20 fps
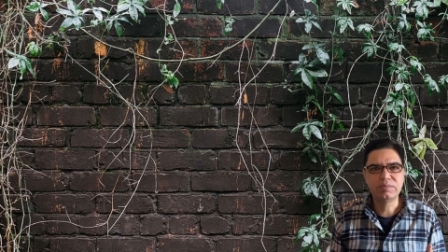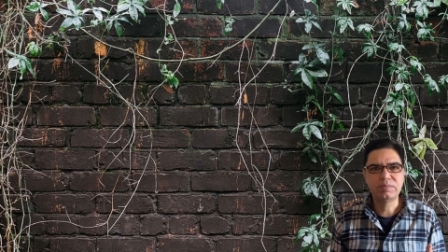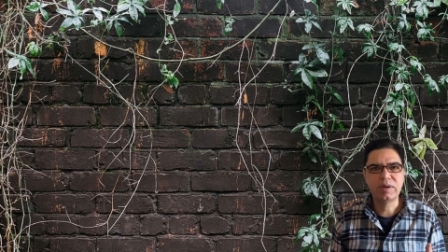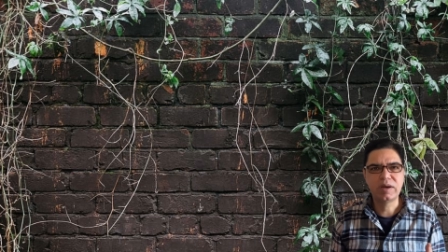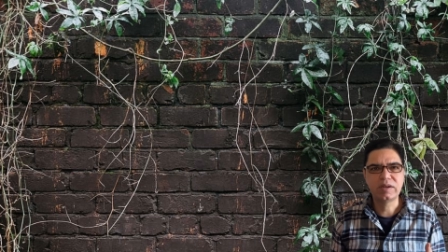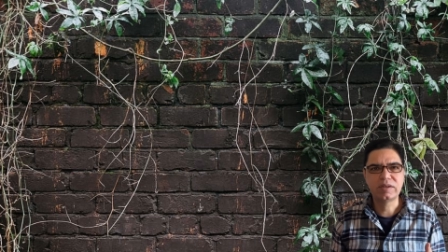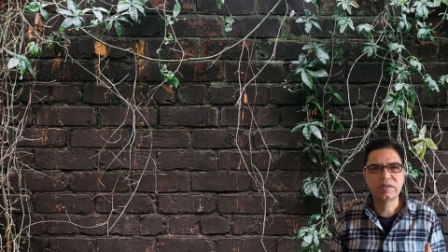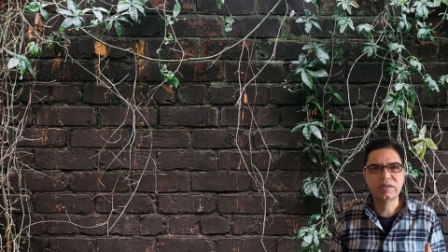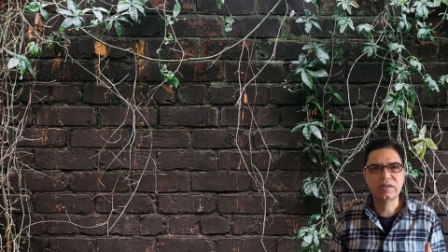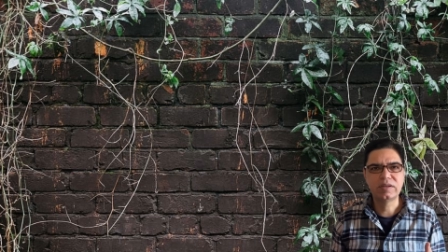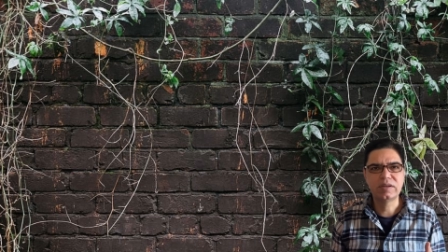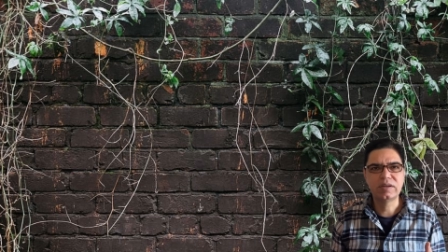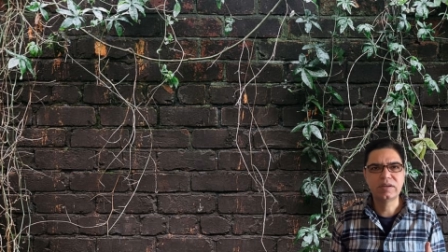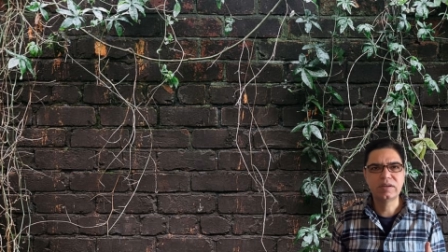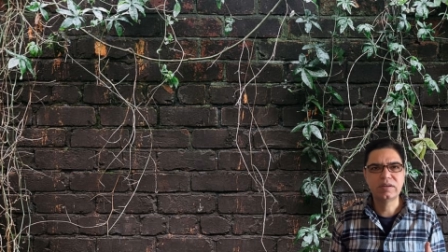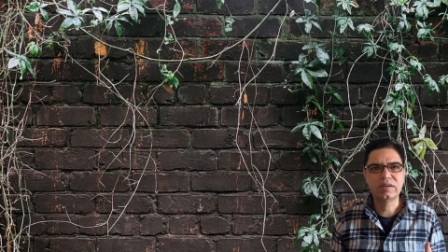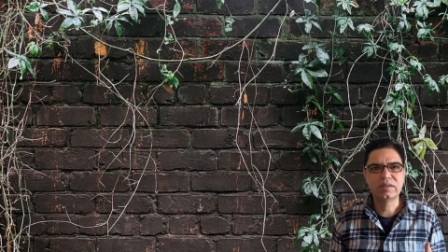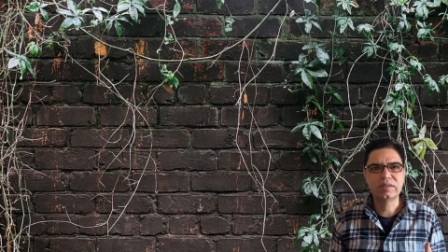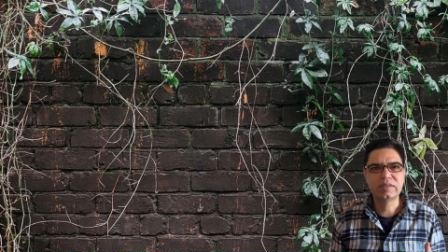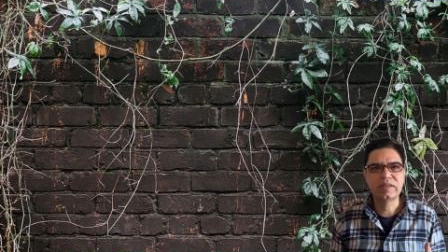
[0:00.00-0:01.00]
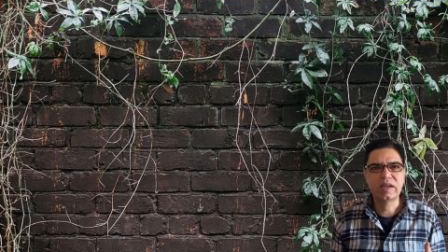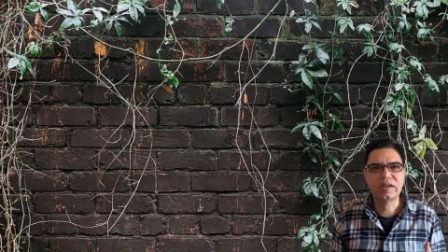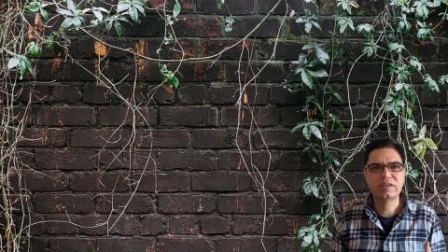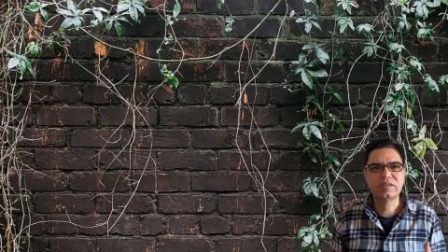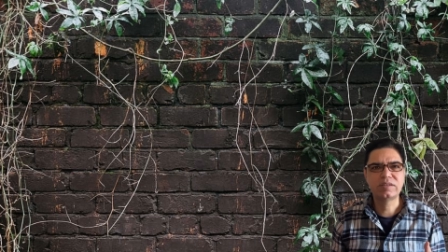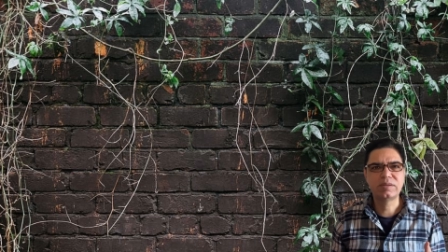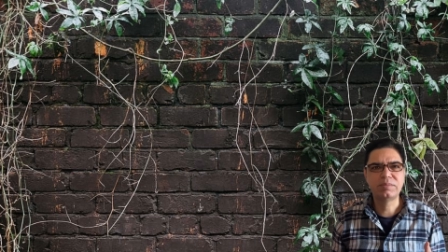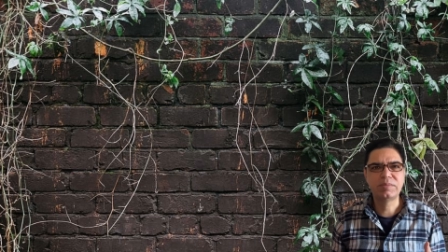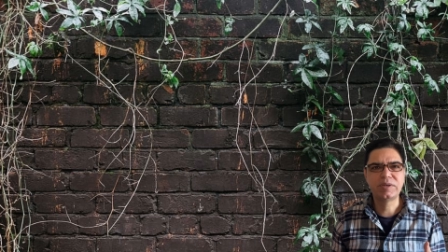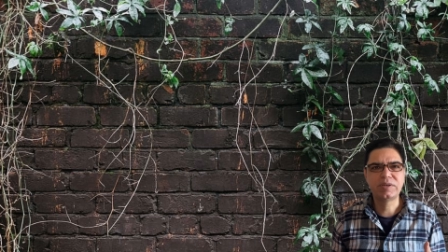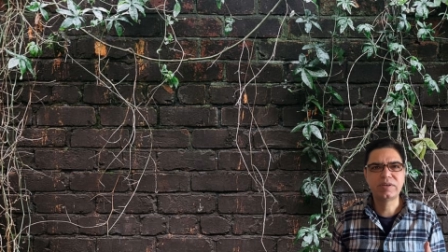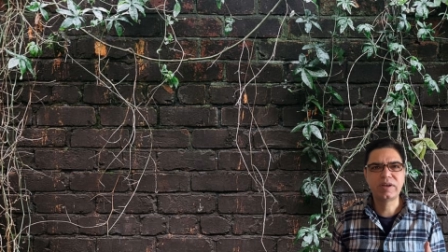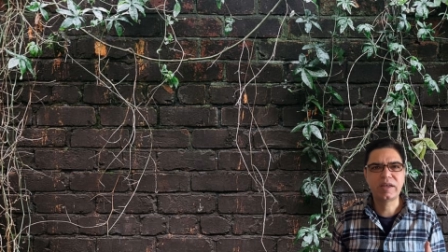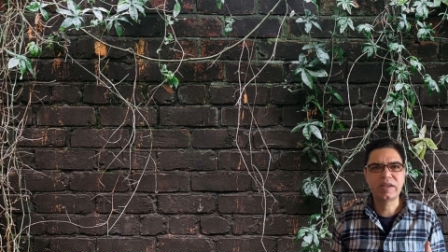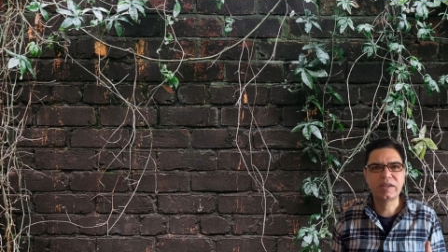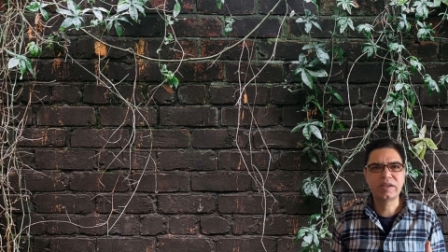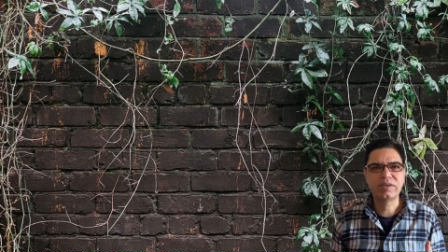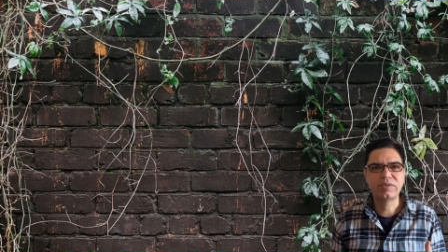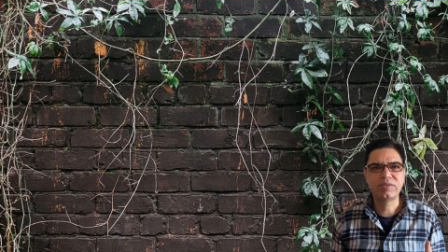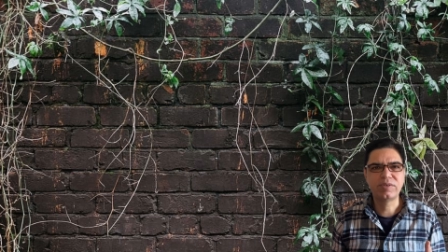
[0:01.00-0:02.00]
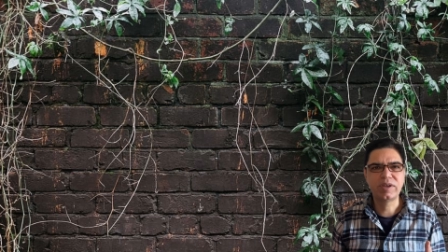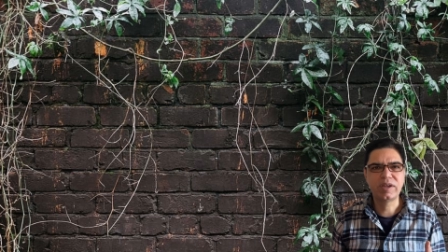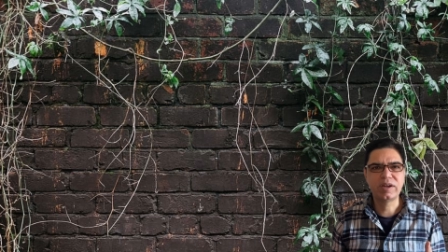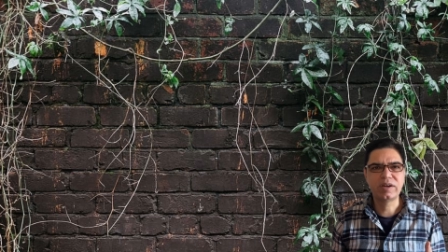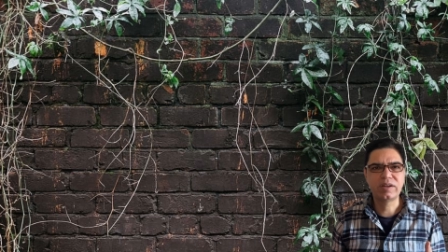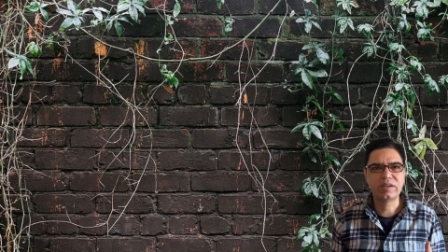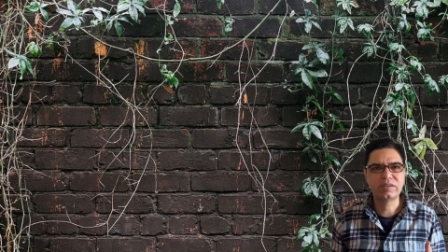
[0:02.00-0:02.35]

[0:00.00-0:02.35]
but that's a bit like rare.